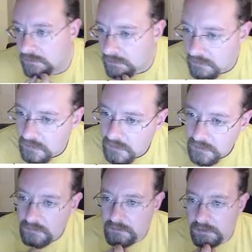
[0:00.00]
right,
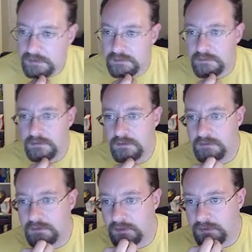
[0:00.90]
and then
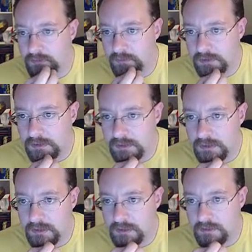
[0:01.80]
we can
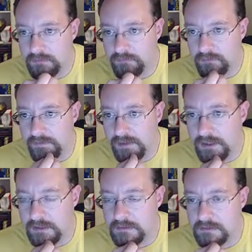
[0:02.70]
run that,
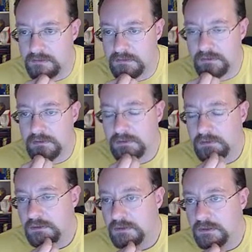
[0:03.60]

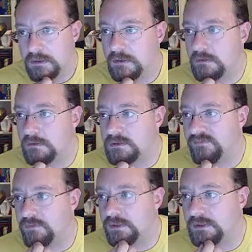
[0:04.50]
except for we need to run
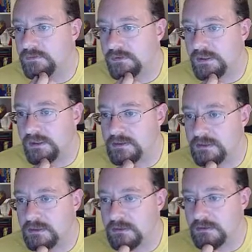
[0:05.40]
that as the
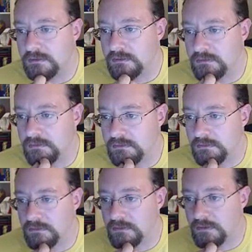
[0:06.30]

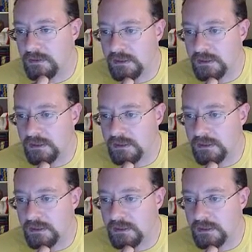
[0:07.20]
admin.